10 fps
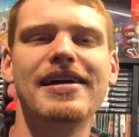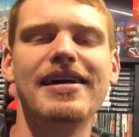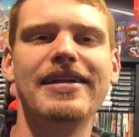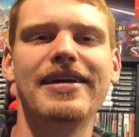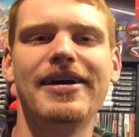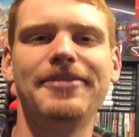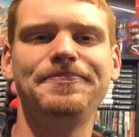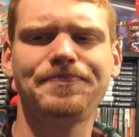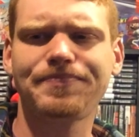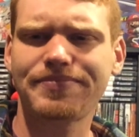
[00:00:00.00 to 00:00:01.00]
And I
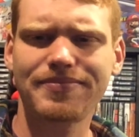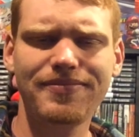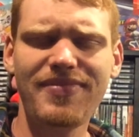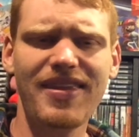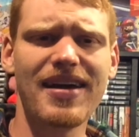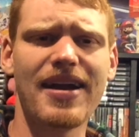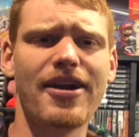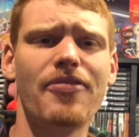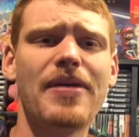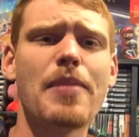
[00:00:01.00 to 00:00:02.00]
don't
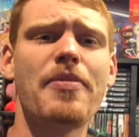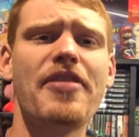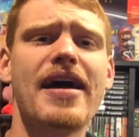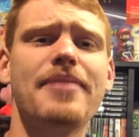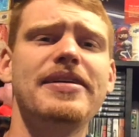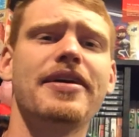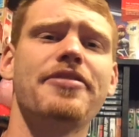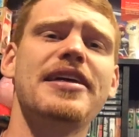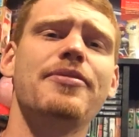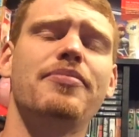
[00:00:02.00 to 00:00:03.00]
know. I remember that being a
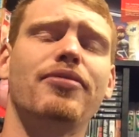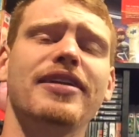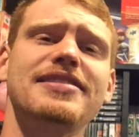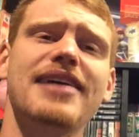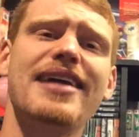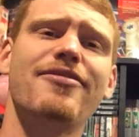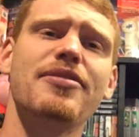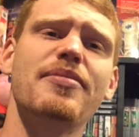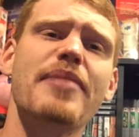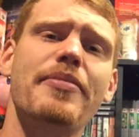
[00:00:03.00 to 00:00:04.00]
thing when Prince died.
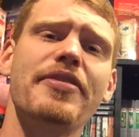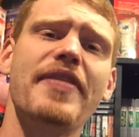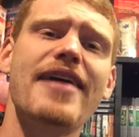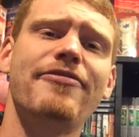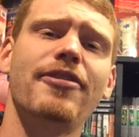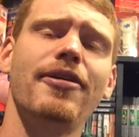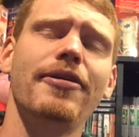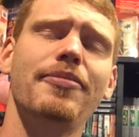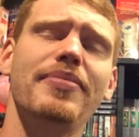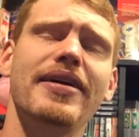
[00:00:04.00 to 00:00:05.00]
Everyone remembered that for a
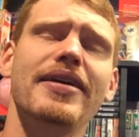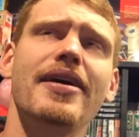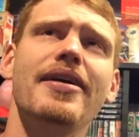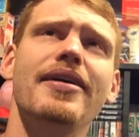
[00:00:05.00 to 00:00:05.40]
little bit.